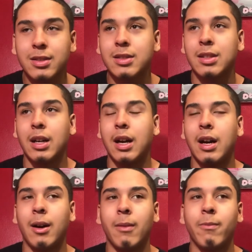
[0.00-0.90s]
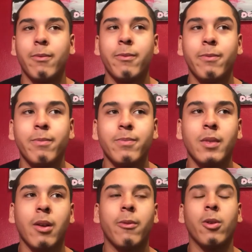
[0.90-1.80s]

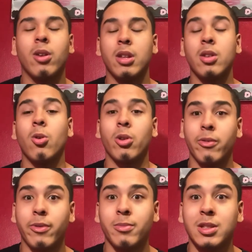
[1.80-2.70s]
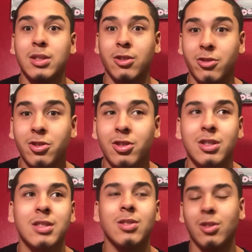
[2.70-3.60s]
for in order for me to cross.
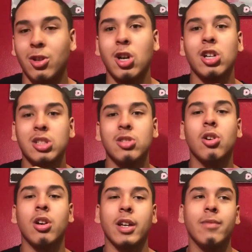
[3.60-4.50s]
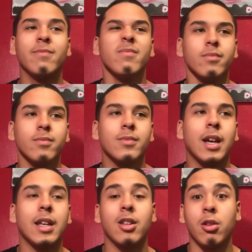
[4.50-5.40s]
So the cars is going,
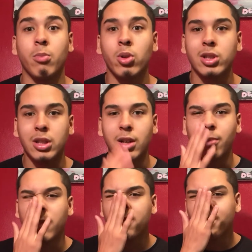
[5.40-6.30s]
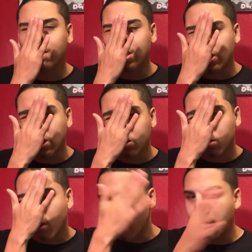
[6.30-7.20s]
and the boys come up,
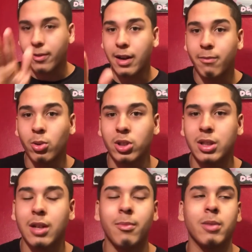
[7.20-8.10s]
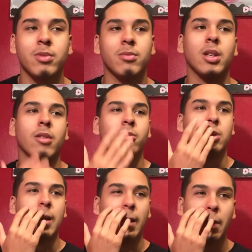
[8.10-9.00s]
the five boys come up to me. It was
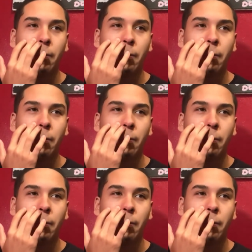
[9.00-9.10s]
like,